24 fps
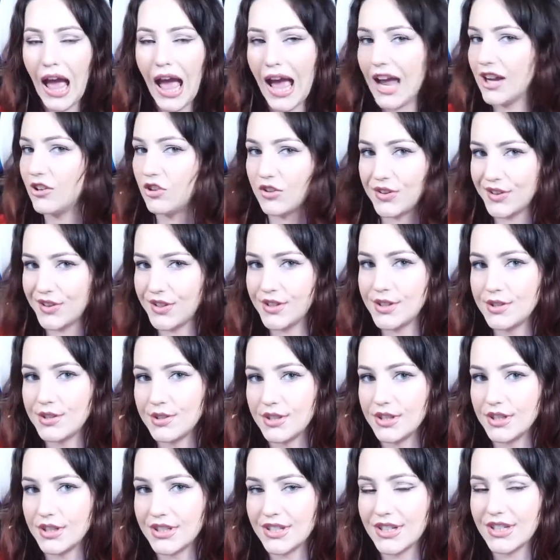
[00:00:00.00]
I just
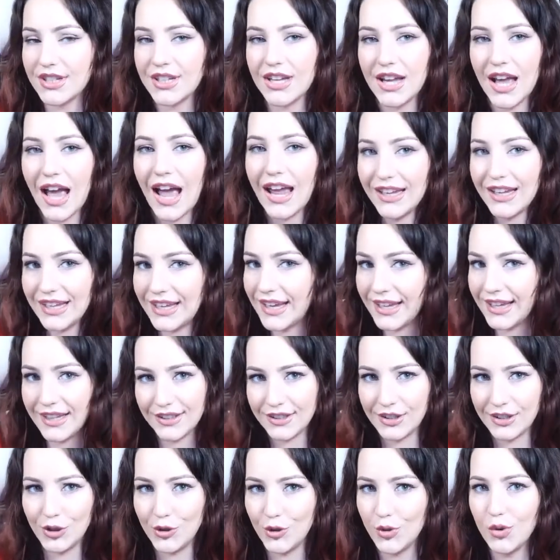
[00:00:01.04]
couldn't. I
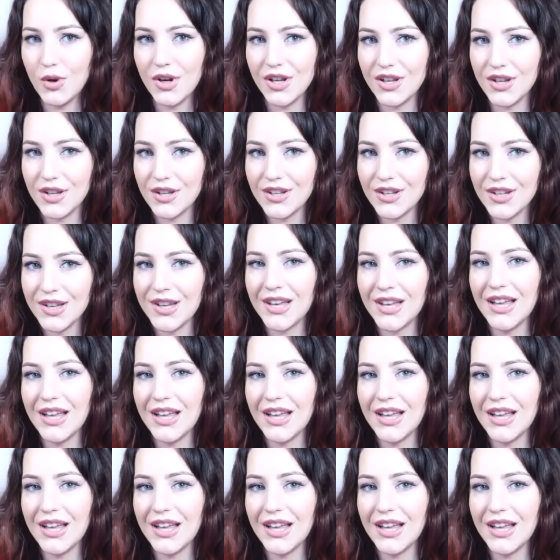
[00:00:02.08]
can't do it.